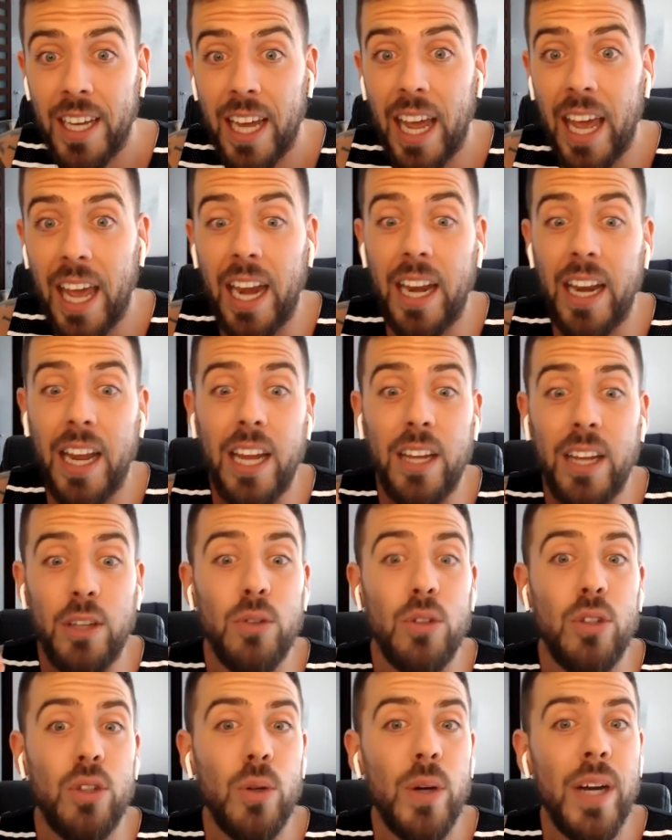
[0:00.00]
and and you
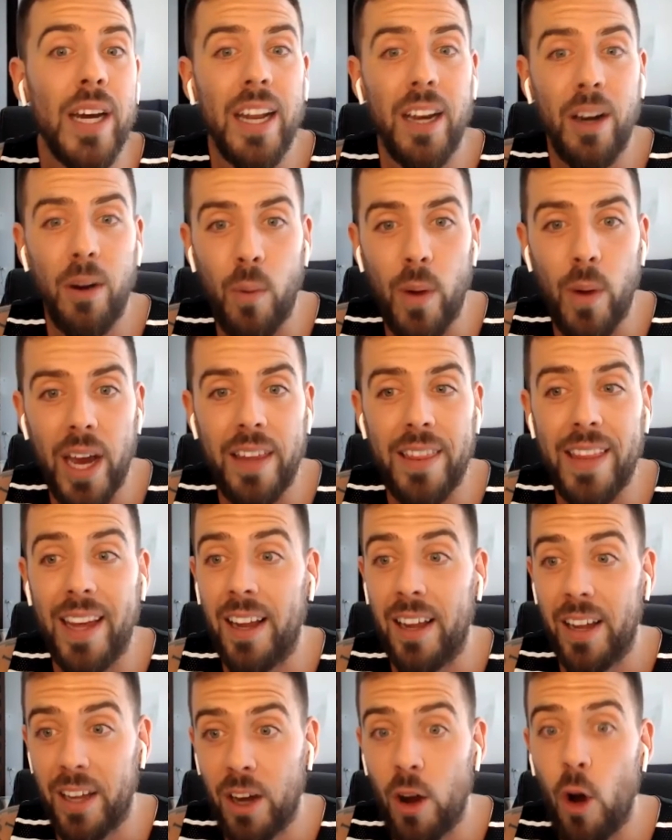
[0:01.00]
do it in a way
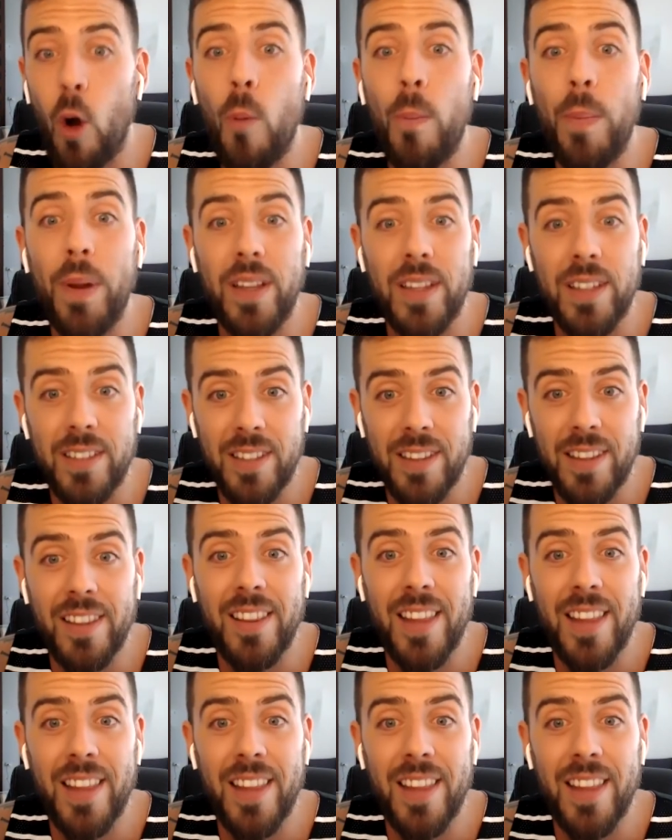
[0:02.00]
that opens